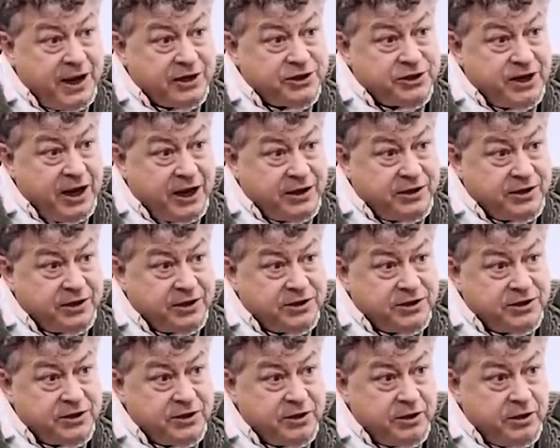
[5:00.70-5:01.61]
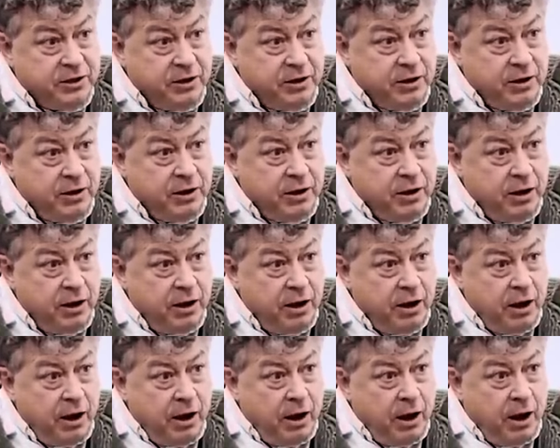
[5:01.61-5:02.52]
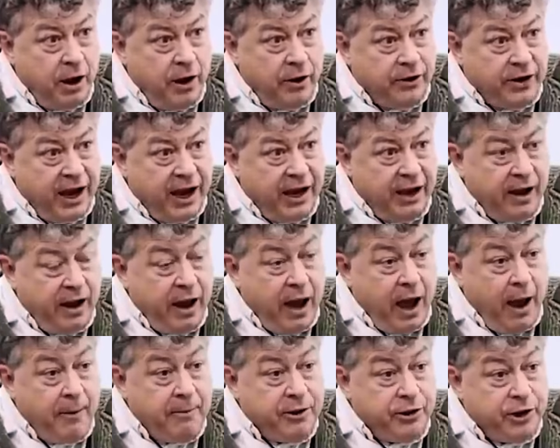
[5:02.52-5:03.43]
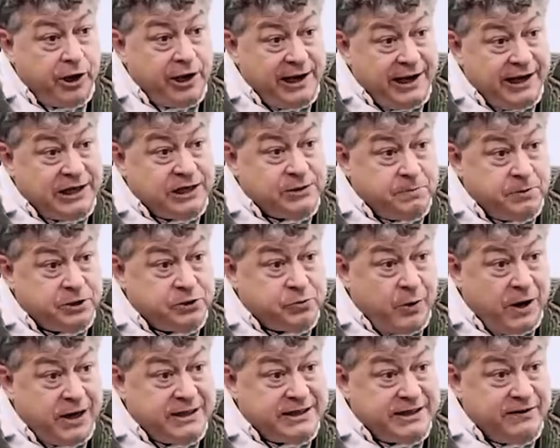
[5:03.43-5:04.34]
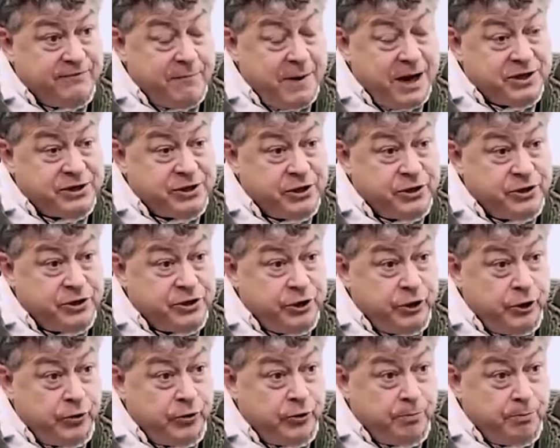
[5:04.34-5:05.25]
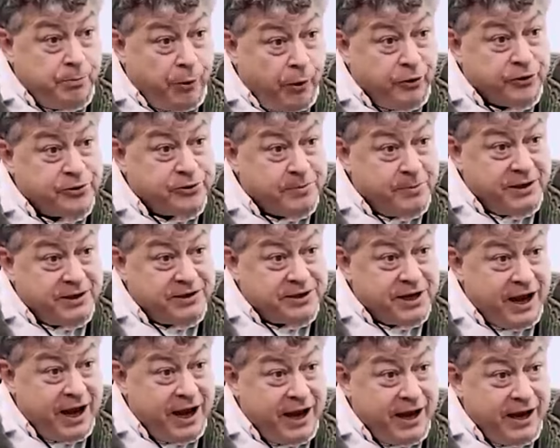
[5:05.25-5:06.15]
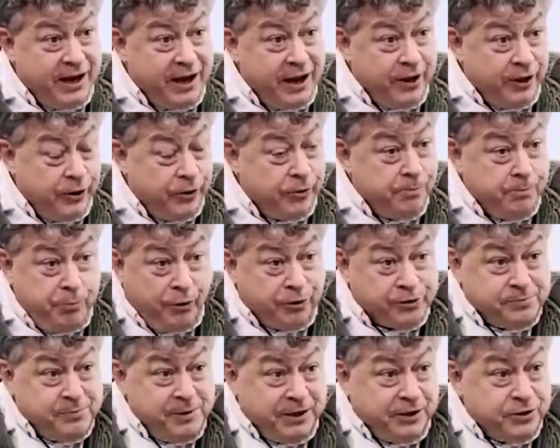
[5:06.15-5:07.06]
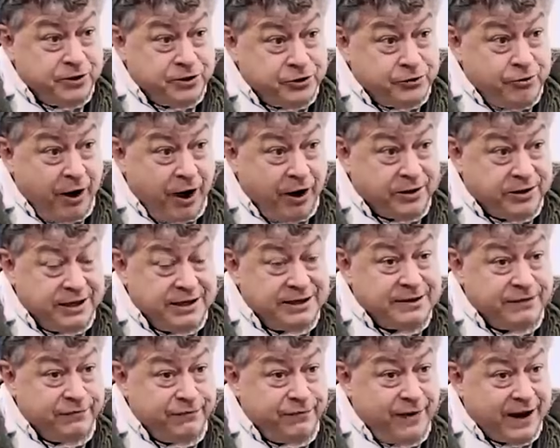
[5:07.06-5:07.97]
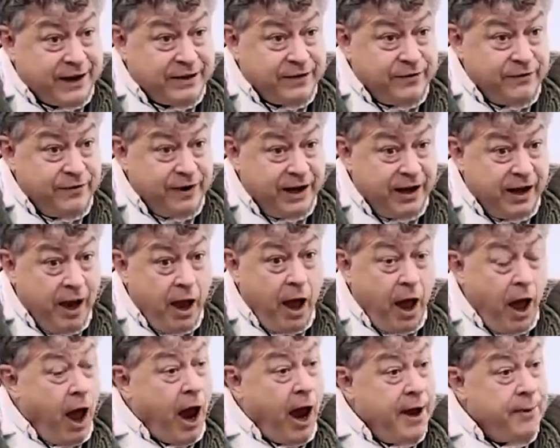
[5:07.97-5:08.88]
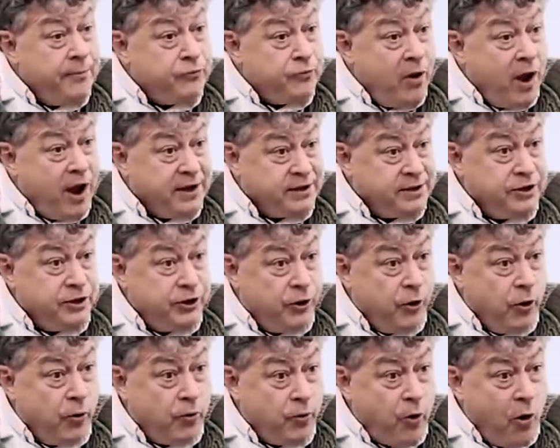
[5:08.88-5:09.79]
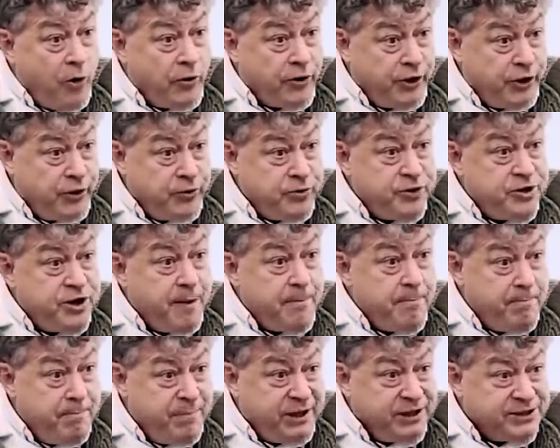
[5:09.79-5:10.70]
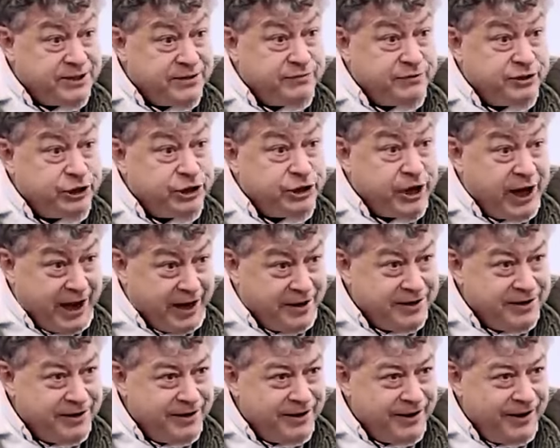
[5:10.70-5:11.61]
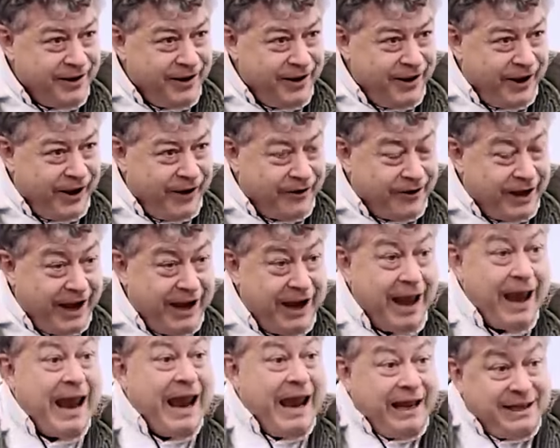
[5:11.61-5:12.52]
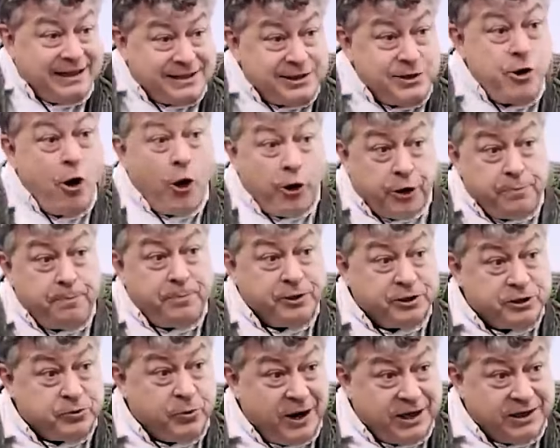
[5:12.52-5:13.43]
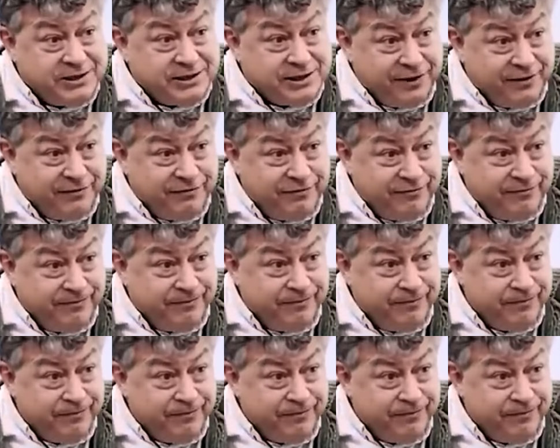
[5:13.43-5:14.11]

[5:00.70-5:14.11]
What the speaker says: their status. Okay, I mean, the least persuasive message you can possibly construct is effectively, I am right and you're wrong, you dumb piece of shit. Okay, it's not persuasive.